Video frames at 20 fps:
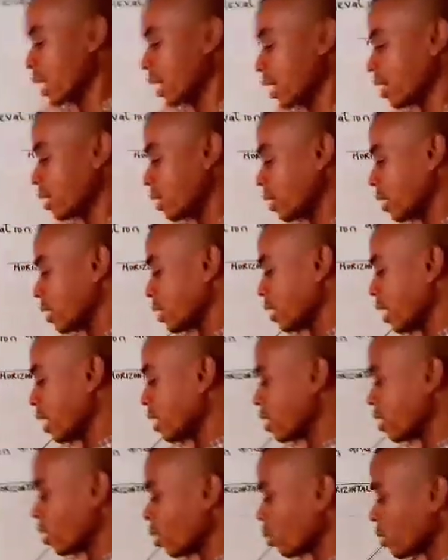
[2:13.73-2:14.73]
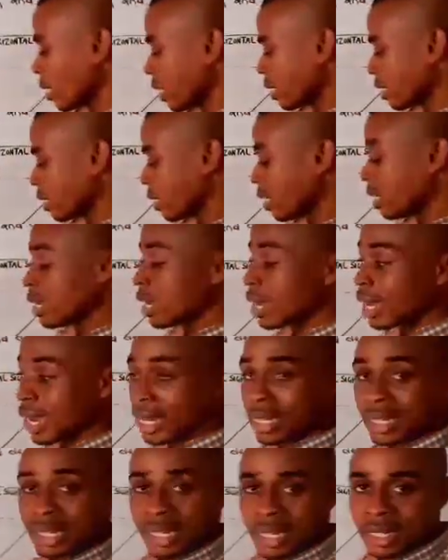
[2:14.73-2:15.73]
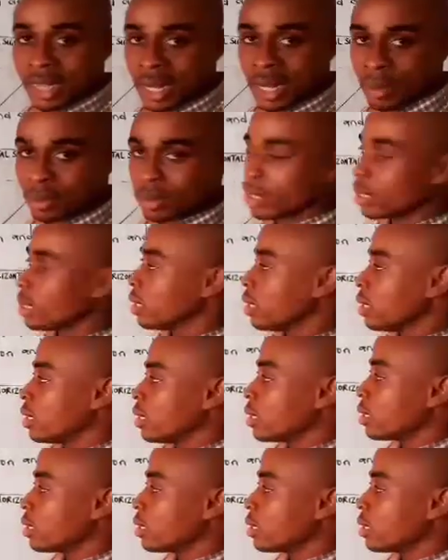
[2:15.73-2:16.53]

and a certain object at a depth.